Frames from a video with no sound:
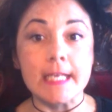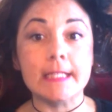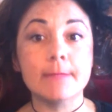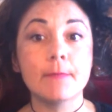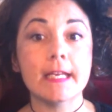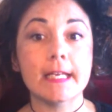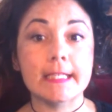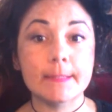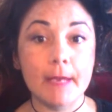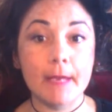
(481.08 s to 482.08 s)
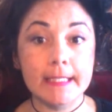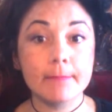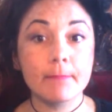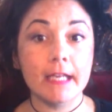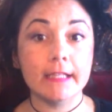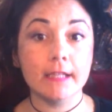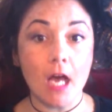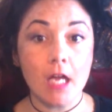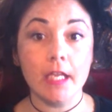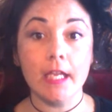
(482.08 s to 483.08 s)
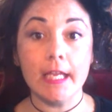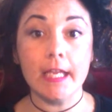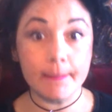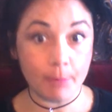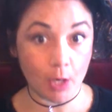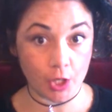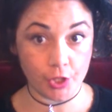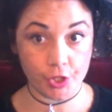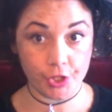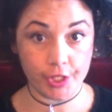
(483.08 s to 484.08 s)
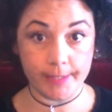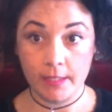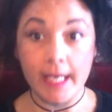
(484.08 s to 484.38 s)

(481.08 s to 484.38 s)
is being expanded by luck in partnership,